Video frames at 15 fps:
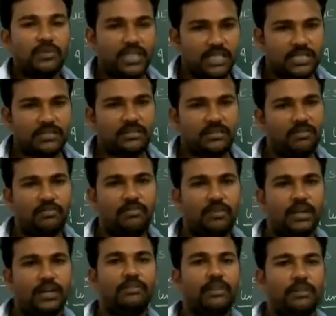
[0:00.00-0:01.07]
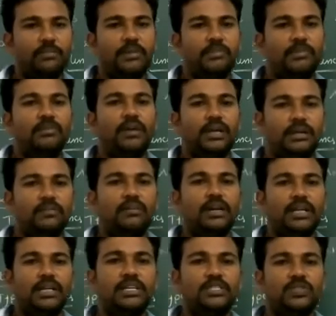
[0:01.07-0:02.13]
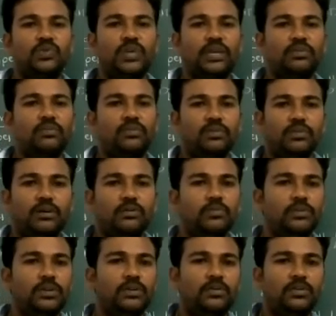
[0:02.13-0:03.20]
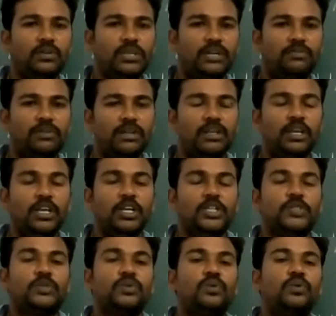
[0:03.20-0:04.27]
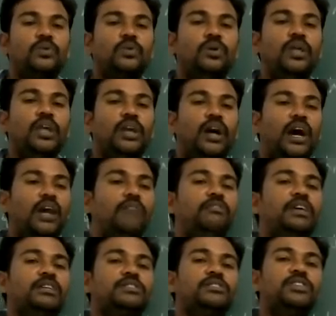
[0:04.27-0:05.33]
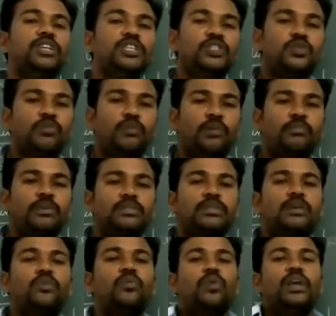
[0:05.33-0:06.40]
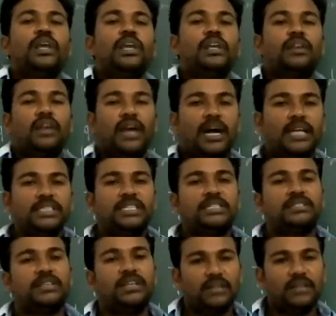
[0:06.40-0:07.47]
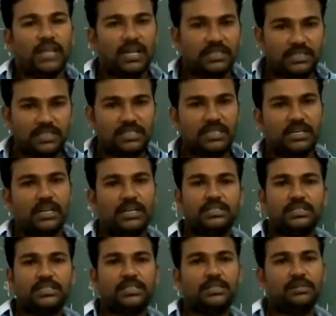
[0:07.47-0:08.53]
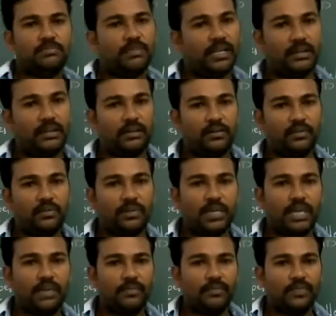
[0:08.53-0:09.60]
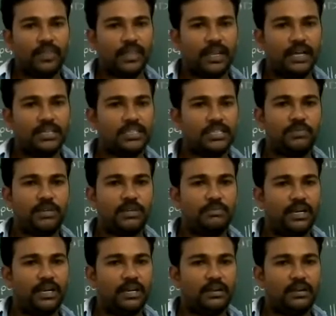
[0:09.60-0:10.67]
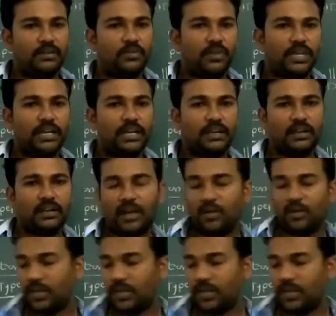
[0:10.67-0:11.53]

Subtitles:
this, whatever it may be, what he is doing, we don't know that one. So always these two members are going in an adjustment manner. Okay, adjustment manner. Okay, now